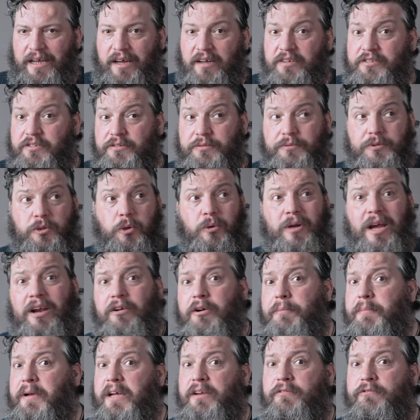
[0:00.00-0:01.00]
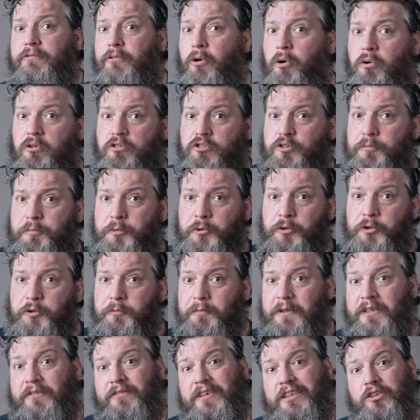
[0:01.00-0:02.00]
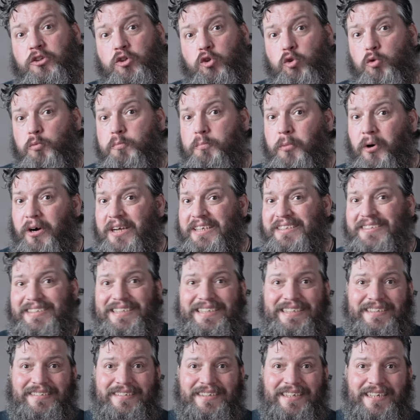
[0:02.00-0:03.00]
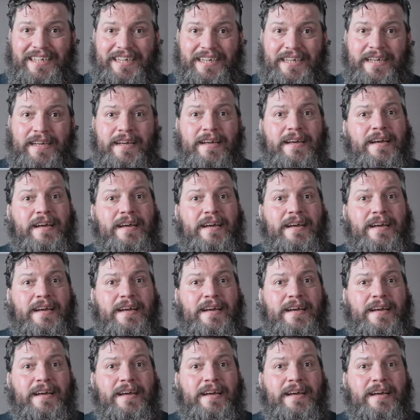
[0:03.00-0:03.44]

as you can repeat focus pulls between two points easily.